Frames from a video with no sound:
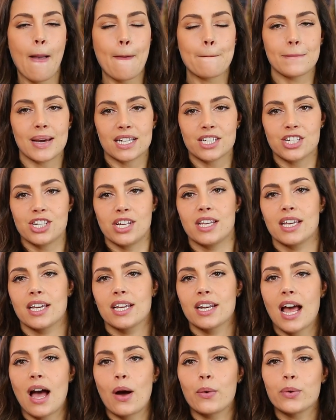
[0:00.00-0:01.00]
matching
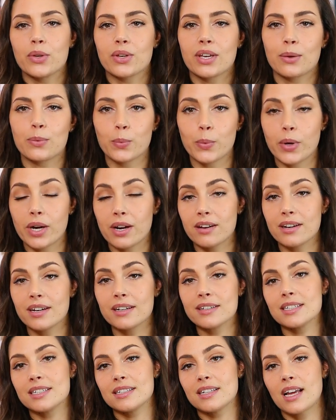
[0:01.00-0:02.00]
and how you can wear
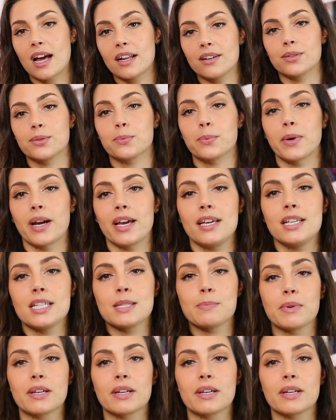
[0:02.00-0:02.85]
it in other ways,